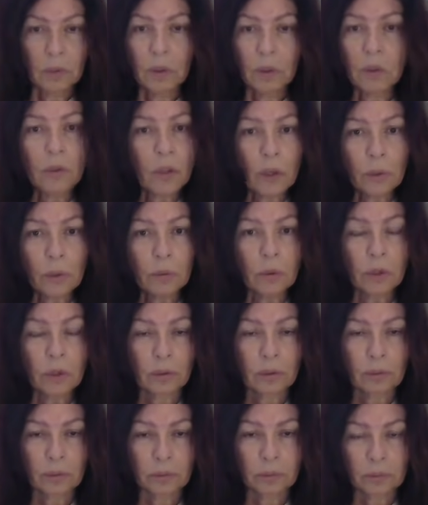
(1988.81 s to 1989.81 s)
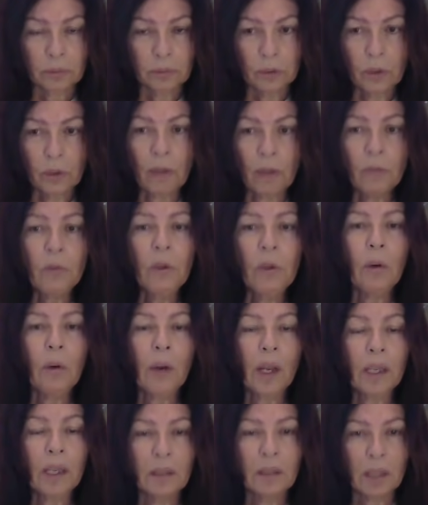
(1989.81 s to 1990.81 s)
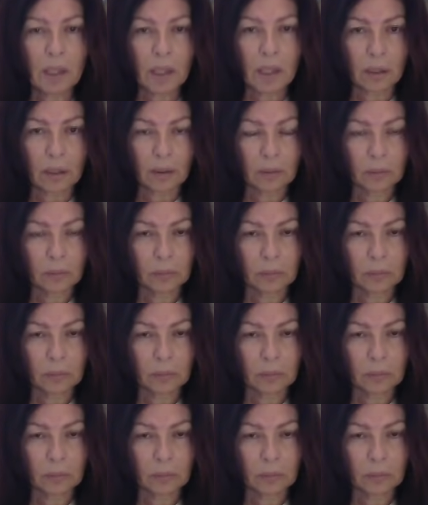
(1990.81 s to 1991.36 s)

You don't. You have no idea.